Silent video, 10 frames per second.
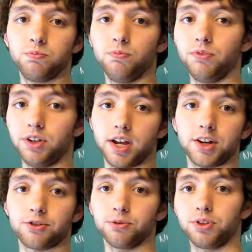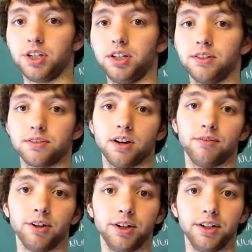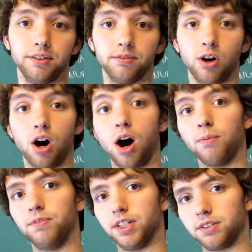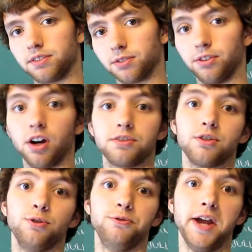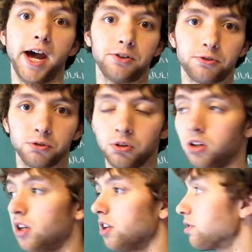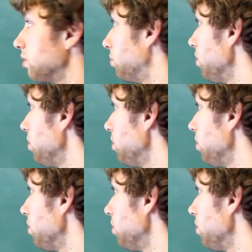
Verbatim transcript: the natural key is not very obvious or not so natural. So we